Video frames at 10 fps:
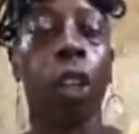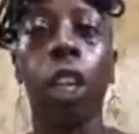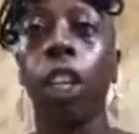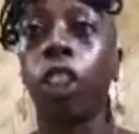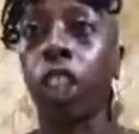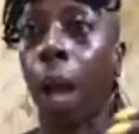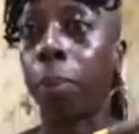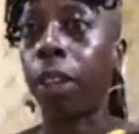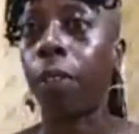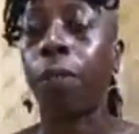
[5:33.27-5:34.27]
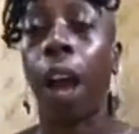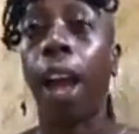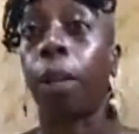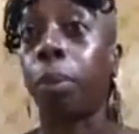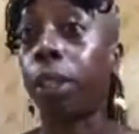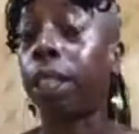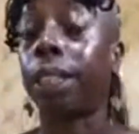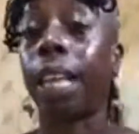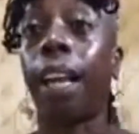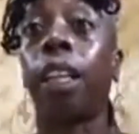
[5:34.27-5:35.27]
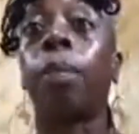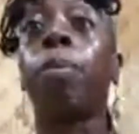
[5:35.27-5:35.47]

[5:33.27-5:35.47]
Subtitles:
chop it up fine and put it in a salad.